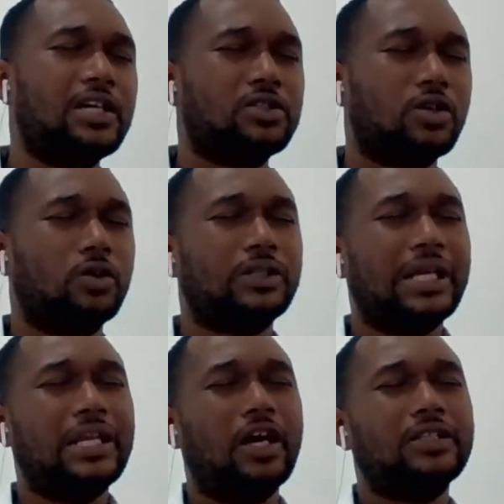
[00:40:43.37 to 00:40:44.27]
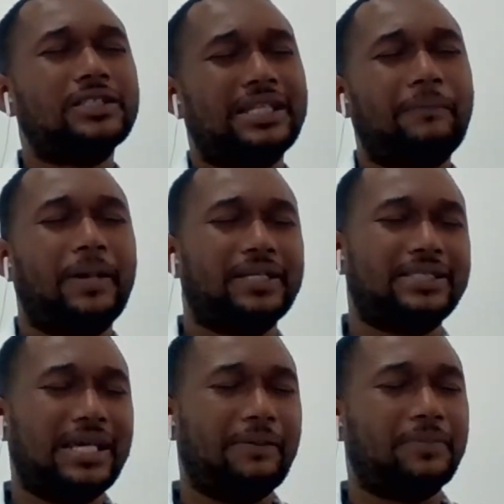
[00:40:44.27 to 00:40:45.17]
so they learn step by
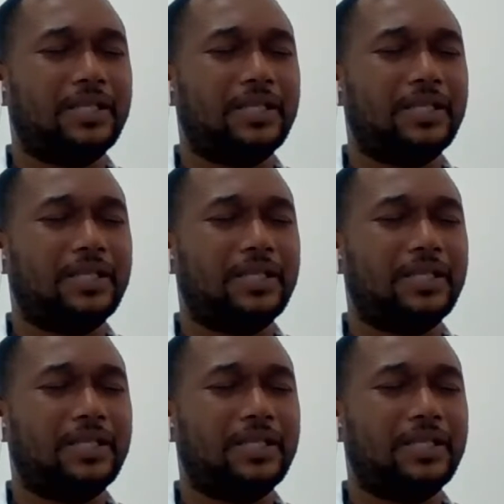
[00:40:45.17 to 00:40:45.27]
step.